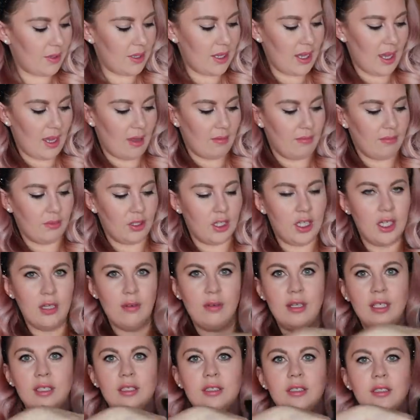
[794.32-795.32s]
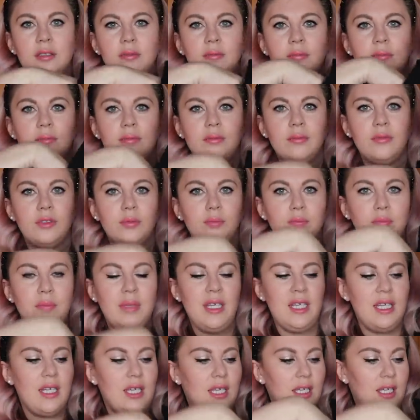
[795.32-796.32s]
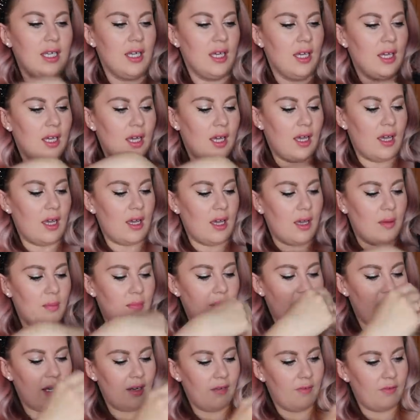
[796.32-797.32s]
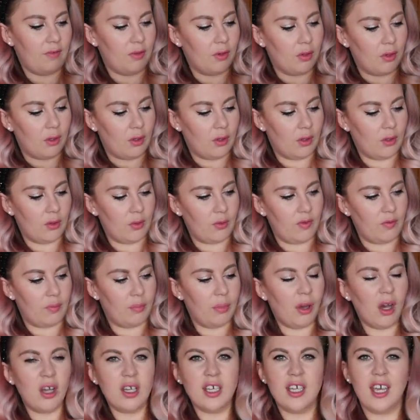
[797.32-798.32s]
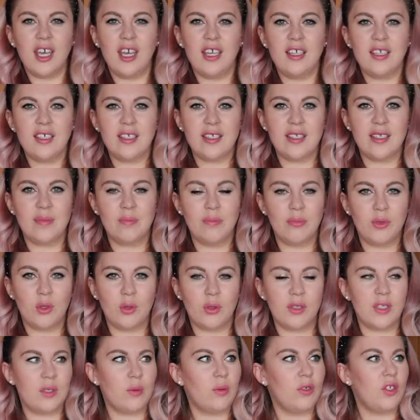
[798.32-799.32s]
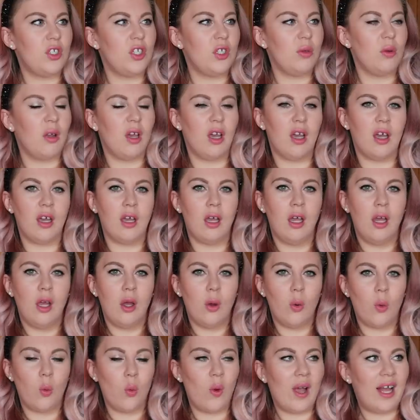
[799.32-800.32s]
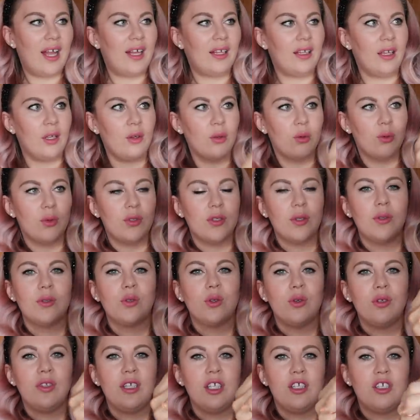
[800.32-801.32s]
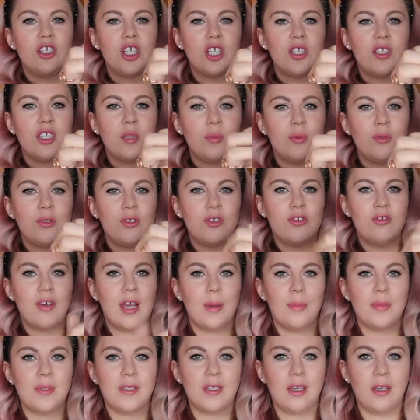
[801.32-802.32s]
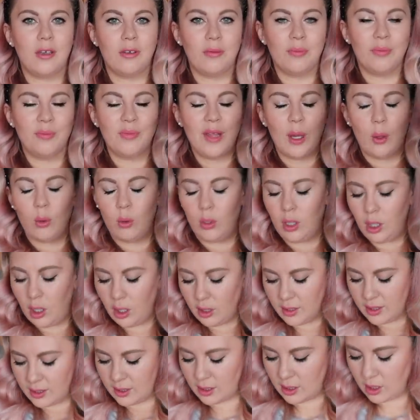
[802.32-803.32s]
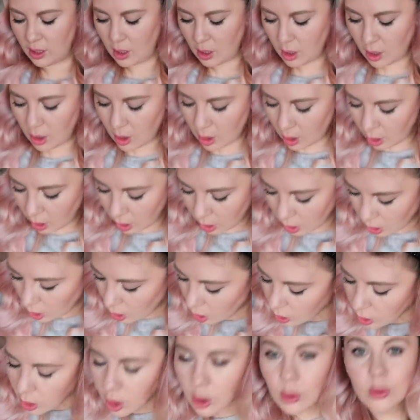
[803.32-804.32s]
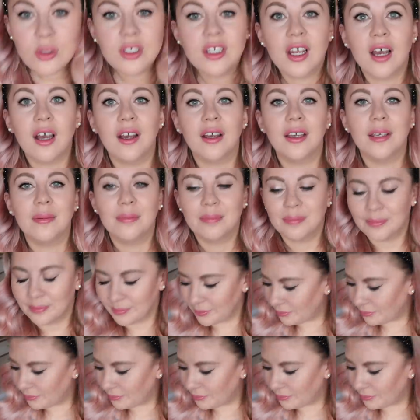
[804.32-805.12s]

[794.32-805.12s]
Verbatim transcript: but yeah, cute little mini um, pinafore with pockets. Thought this would do her well, and also it's got the adjustable strap, so that will last a long old time.